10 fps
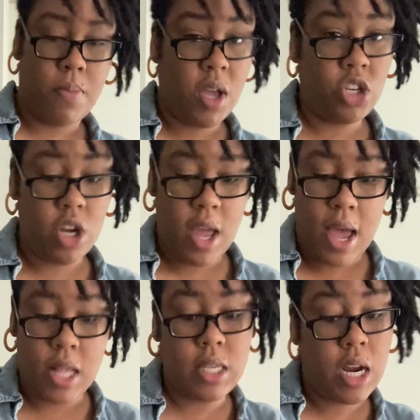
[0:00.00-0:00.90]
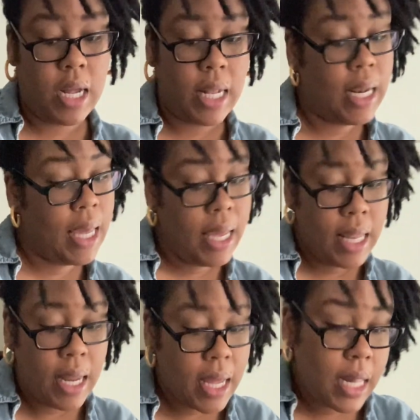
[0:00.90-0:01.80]
Make sure your hands are
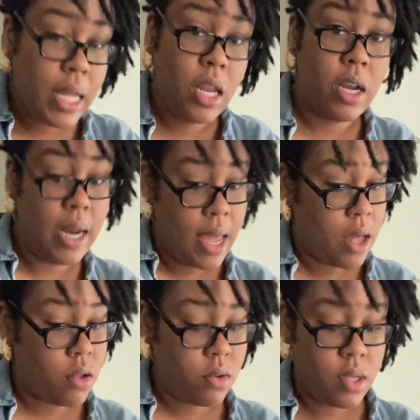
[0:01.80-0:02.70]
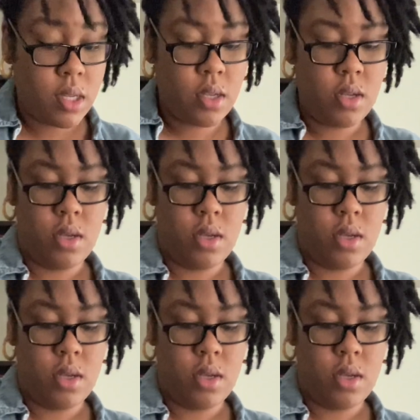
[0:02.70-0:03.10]
clean and clean your nails.